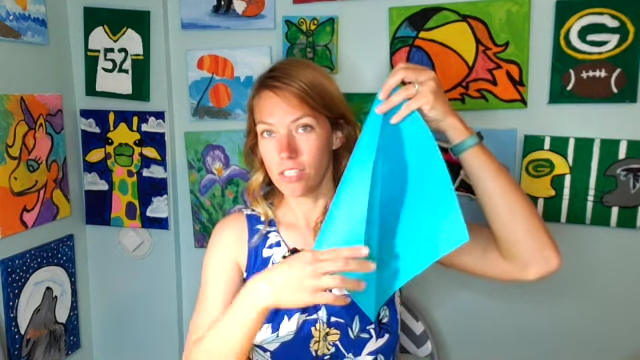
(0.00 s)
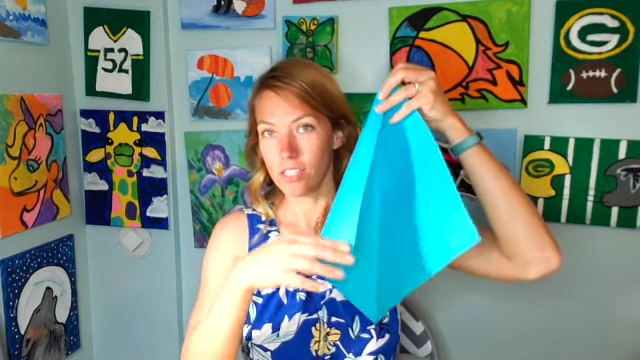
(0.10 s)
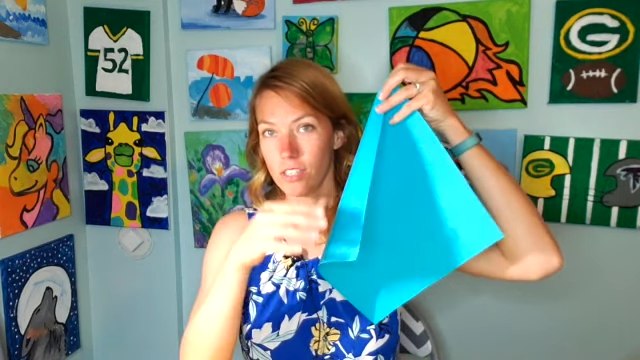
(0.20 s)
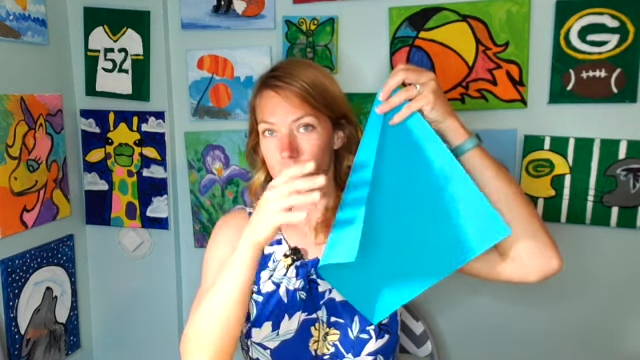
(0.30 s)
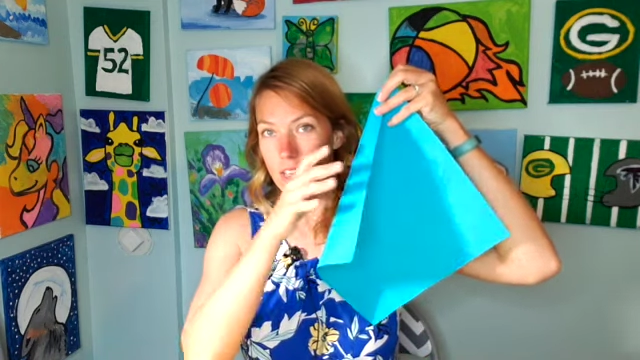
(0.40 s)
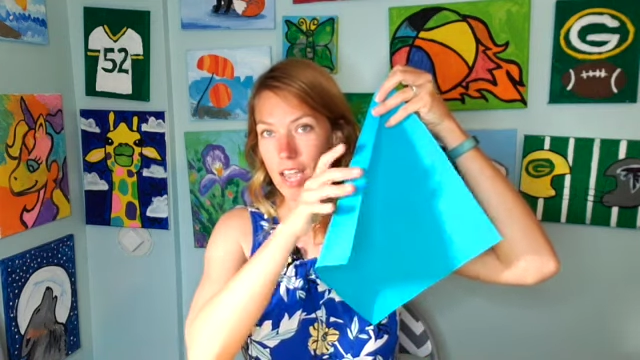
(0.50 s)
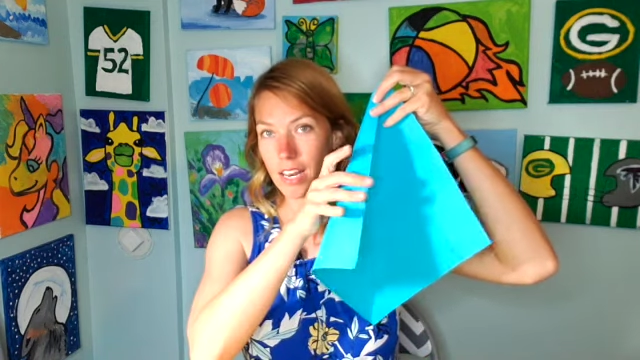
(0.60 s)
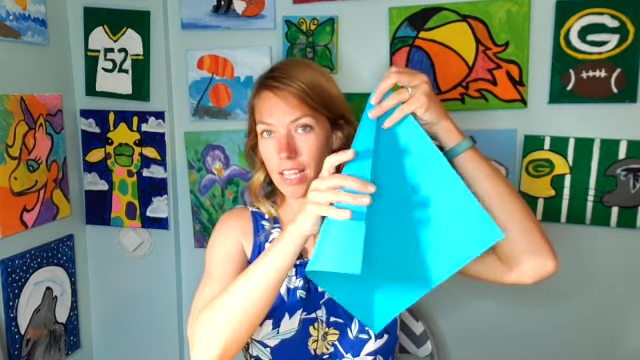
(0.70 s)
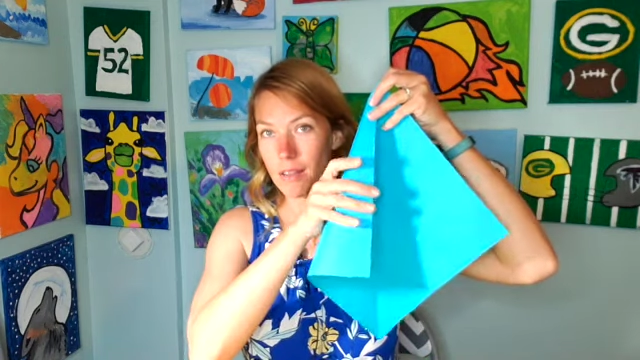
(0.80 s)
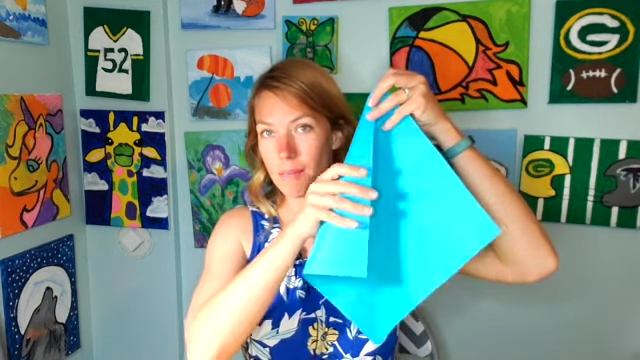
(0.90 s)
so that
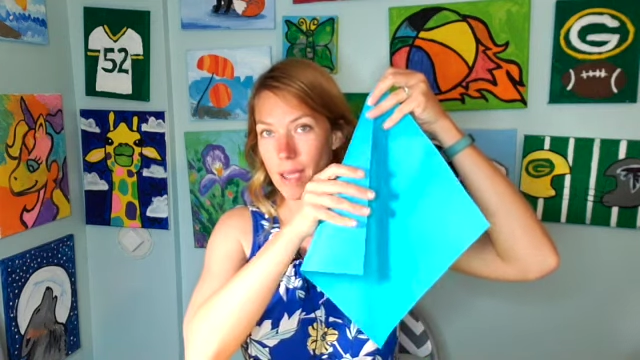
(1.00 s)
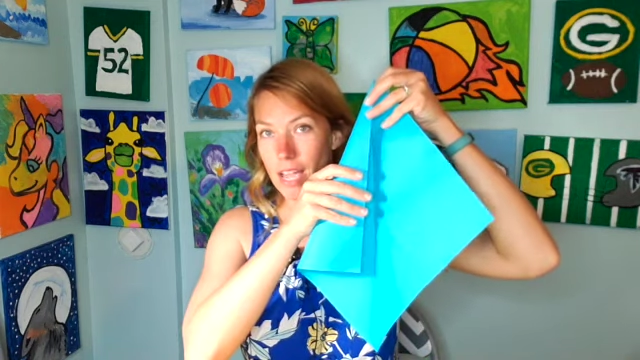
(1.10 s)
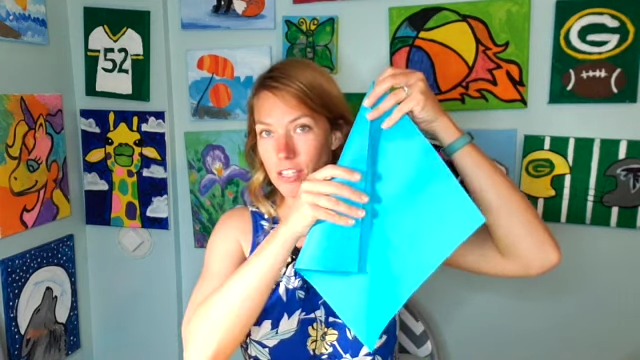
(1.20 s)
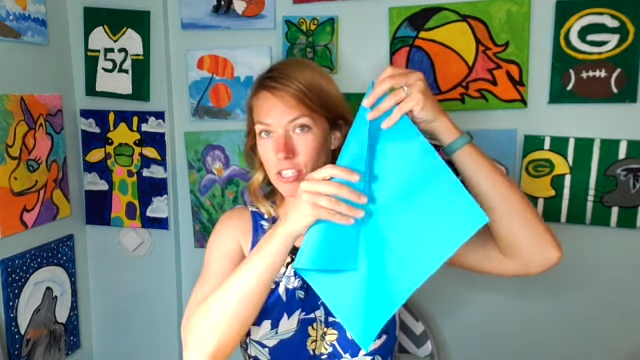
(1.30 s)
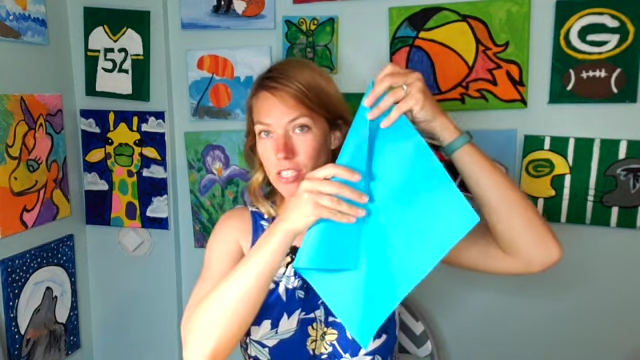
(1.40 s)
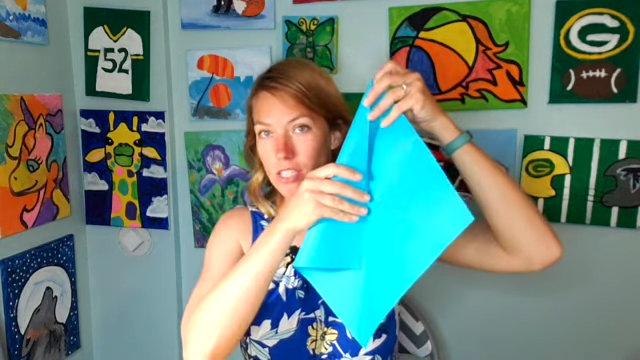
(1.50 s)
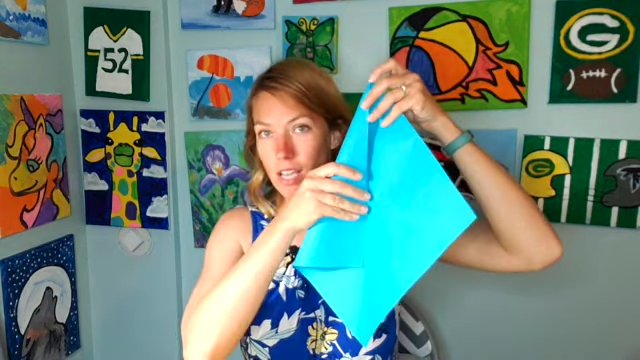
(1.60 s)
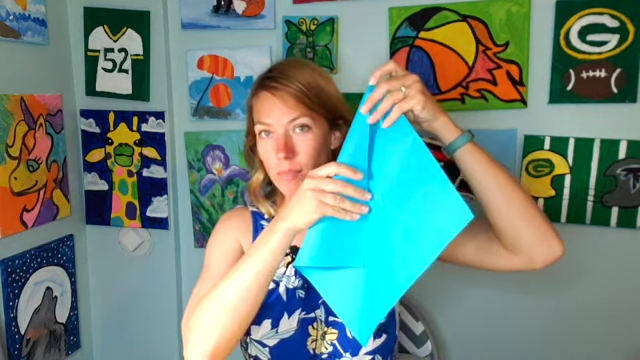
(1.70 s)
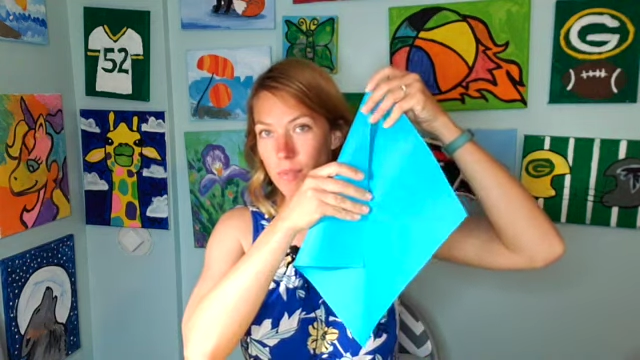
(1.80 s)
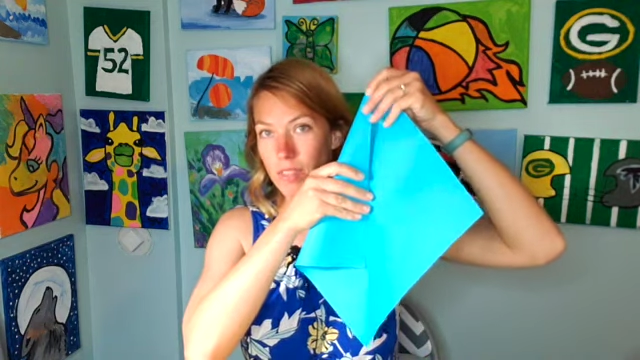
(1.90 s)
it matches
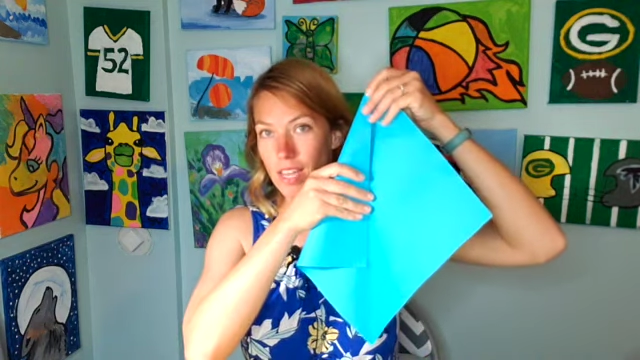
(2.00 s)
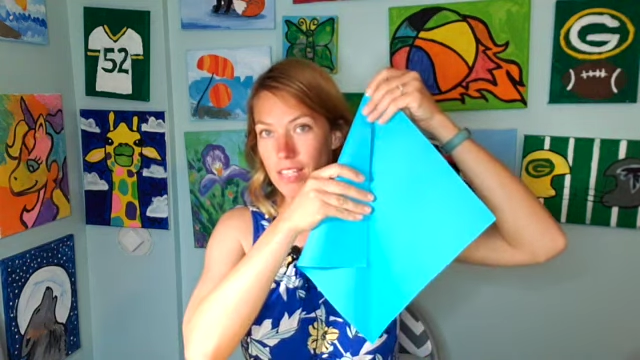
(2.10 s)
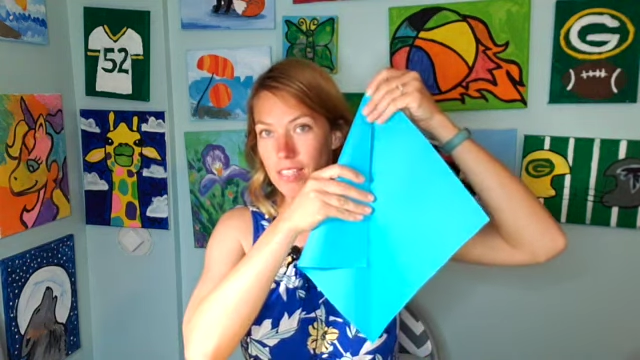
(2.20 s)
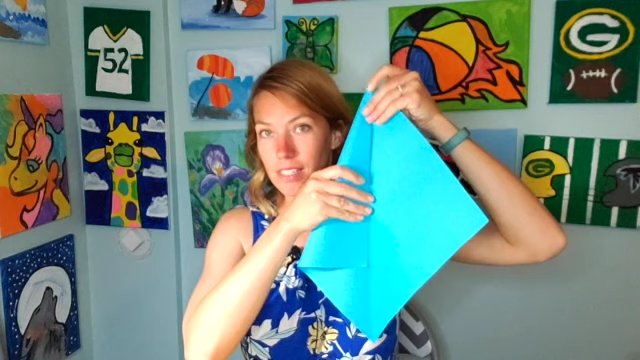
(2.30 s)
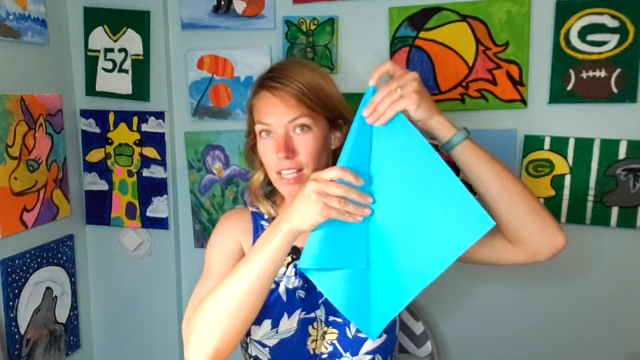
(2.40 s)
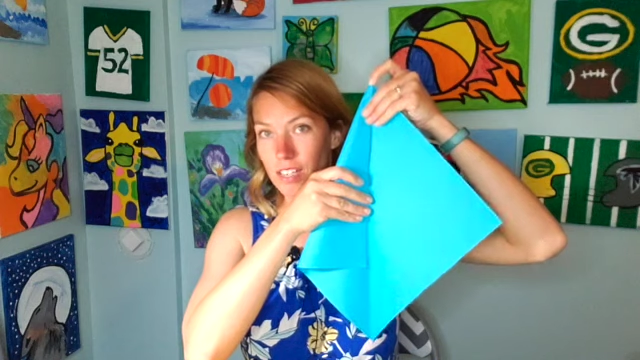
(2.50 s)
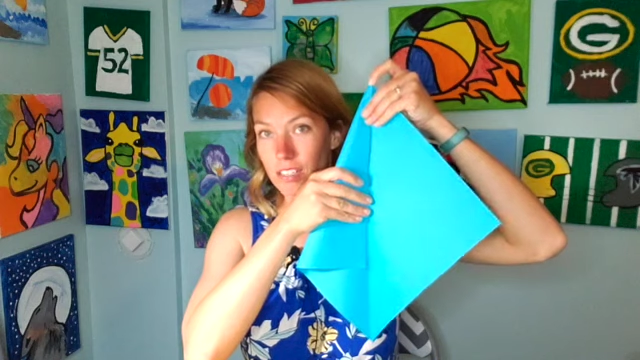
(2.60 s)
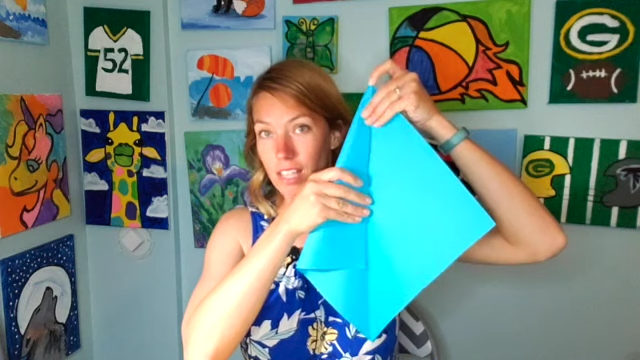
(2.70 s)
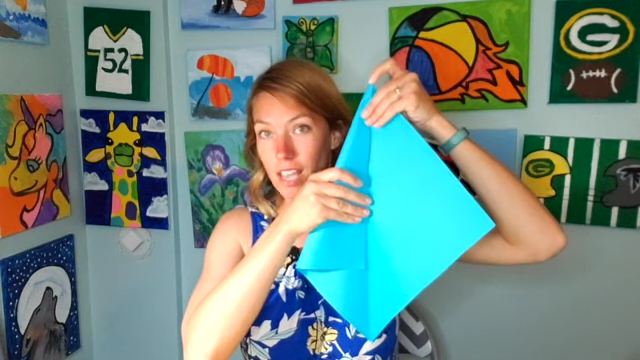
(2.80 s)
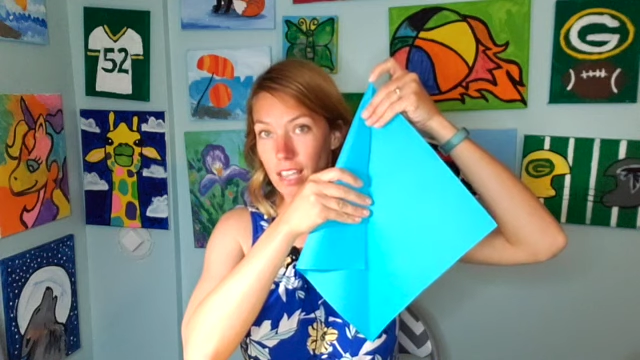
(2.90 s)
up with that center
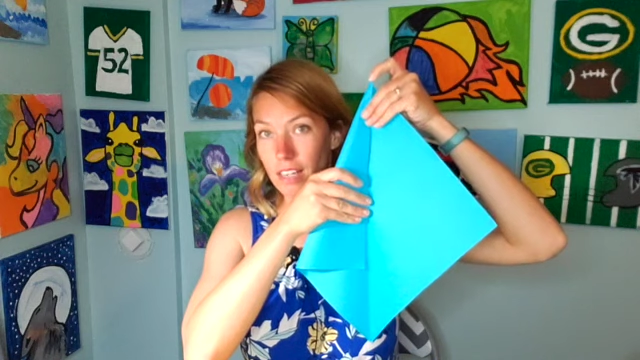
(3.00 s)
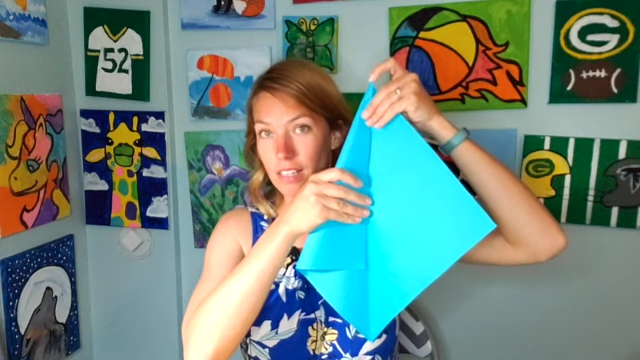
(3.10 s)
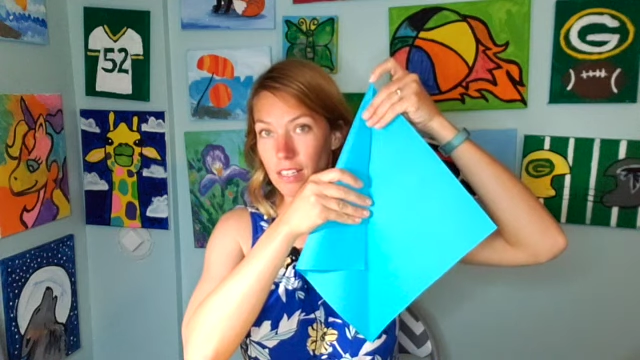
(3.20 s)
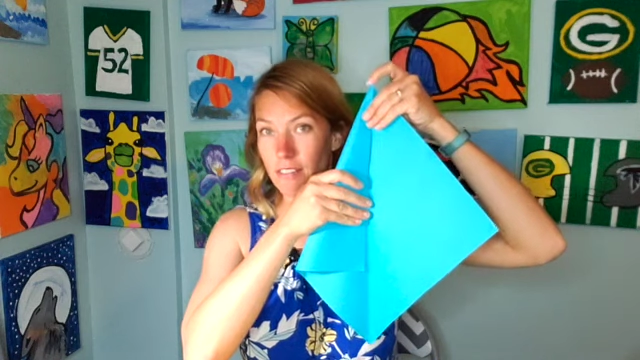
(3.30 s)
line.